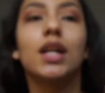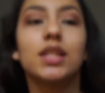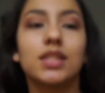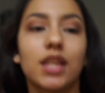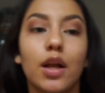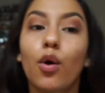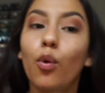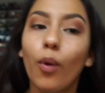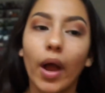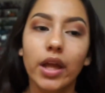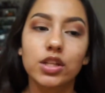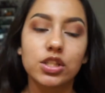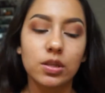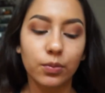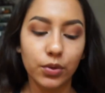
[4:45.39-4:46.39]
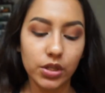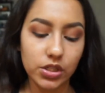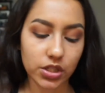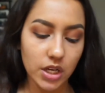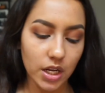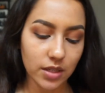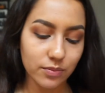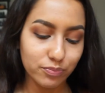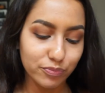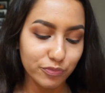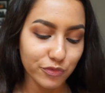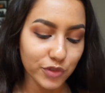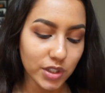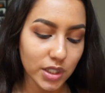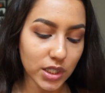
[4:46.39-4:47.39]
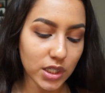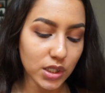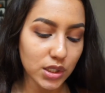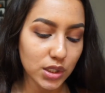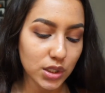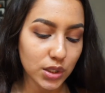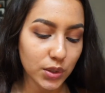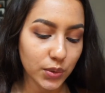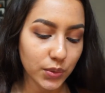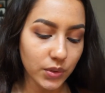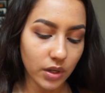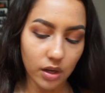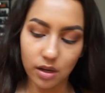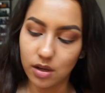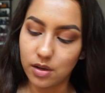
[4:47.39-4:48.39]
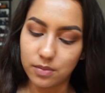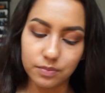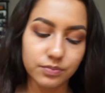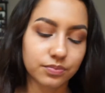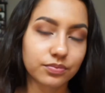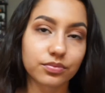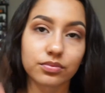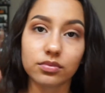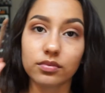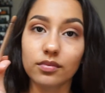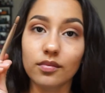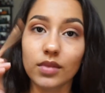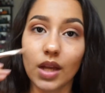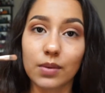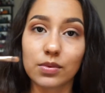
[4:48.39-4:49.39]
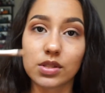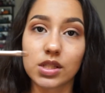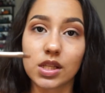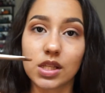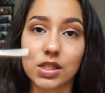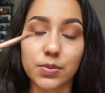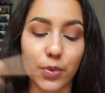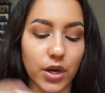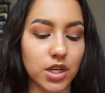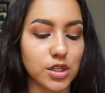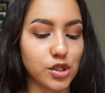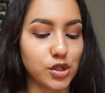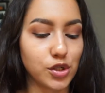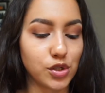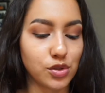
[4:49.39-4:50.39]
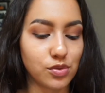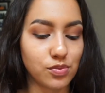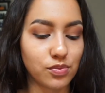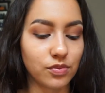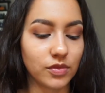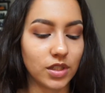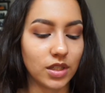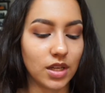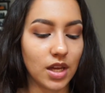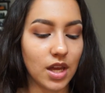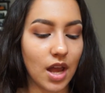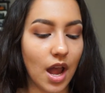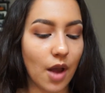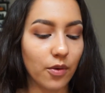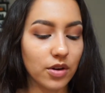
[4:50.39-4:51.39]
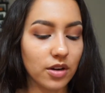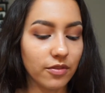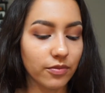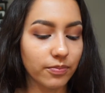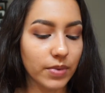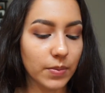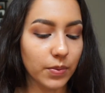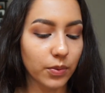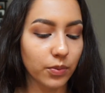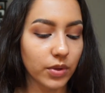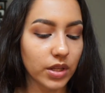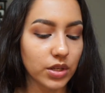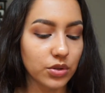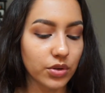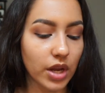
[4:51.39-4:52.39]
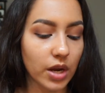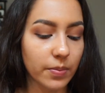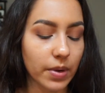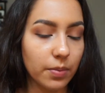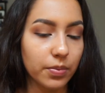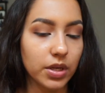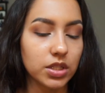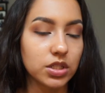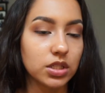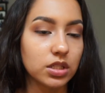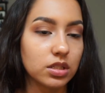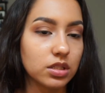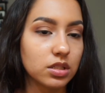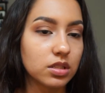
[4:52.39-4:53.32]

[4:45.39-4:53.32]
It's like a white shimmery shade. I'm using this brush. I wonder if people really do care about brushes.